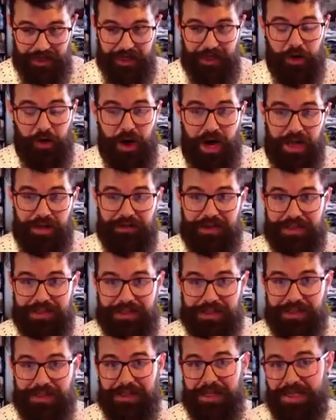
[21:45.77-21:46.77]
know Ivy
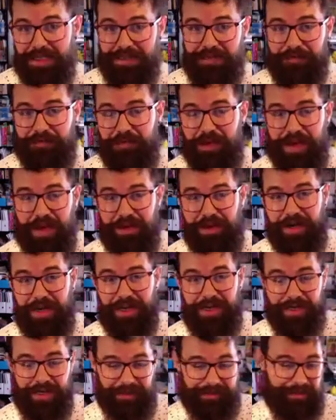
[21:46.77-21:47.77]
is a
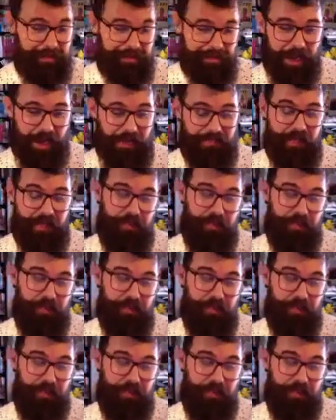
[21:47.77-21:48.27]
very Ivy.